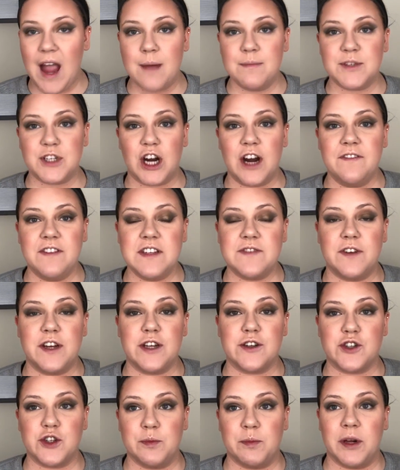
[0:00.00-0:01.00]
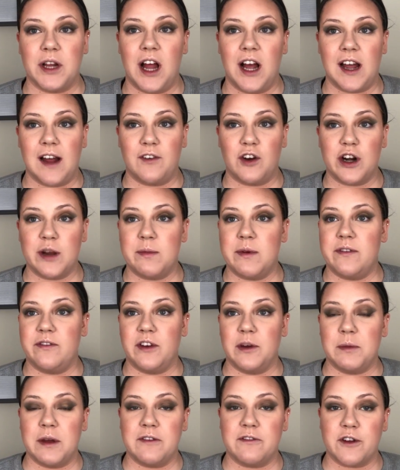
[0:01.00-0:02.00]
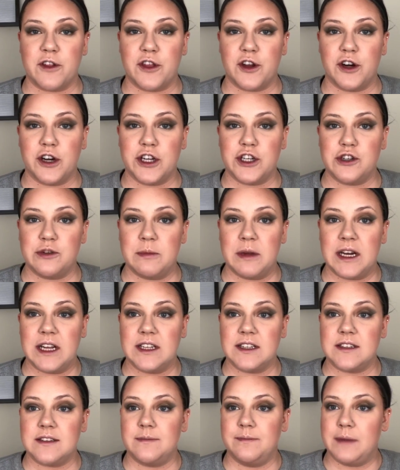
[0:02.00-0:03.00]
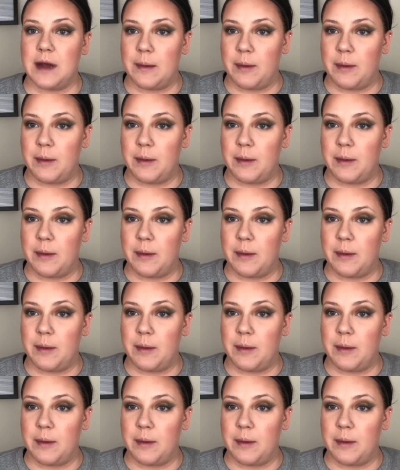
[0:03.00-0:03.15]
I'm sorry if this video is super long. I've already been filming for 32 minutes.